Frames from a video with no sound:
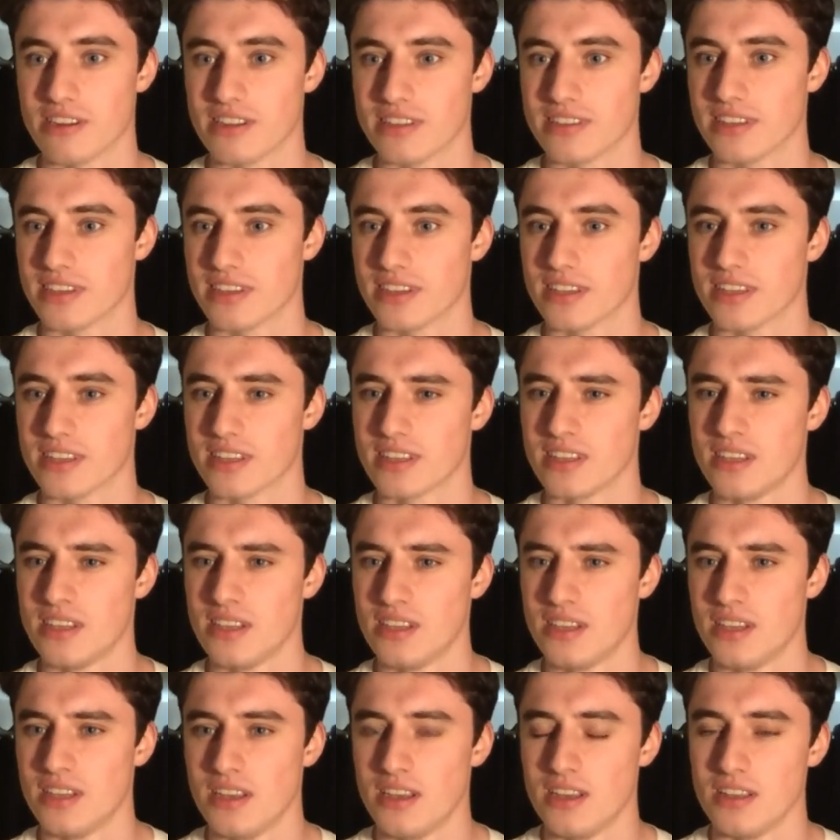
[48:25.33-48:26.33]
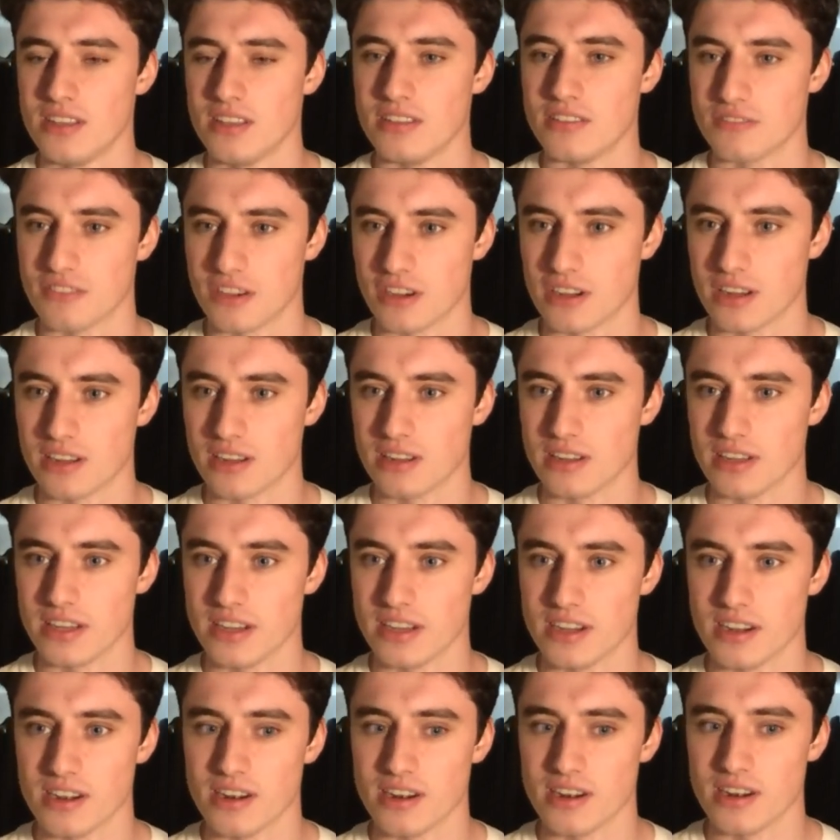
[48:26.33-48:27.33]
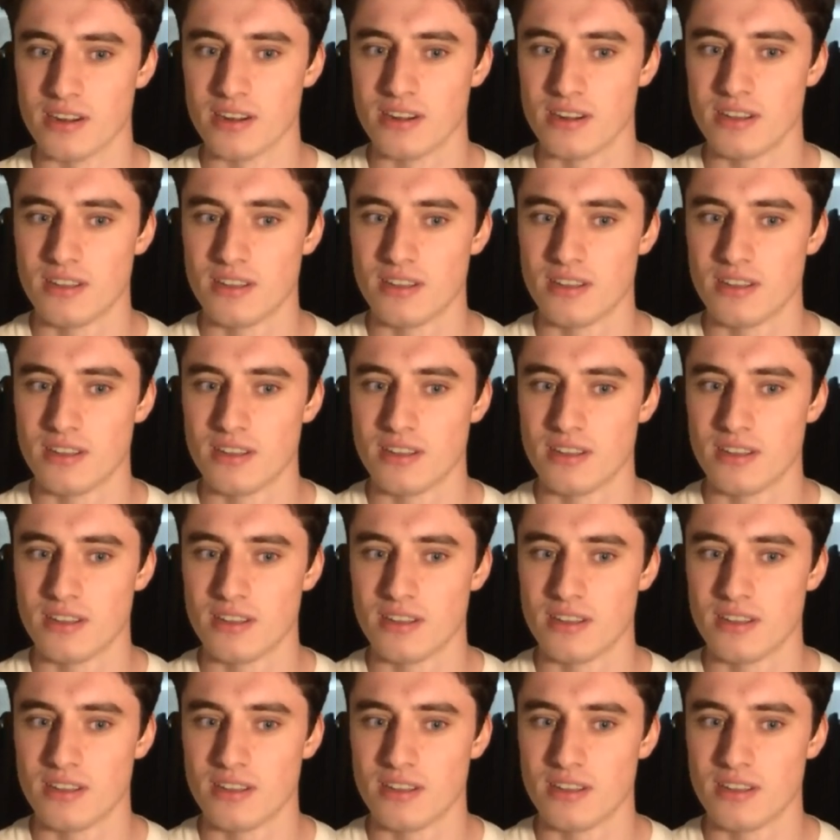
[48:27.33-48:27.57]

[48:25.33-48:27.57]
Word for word: I think the final year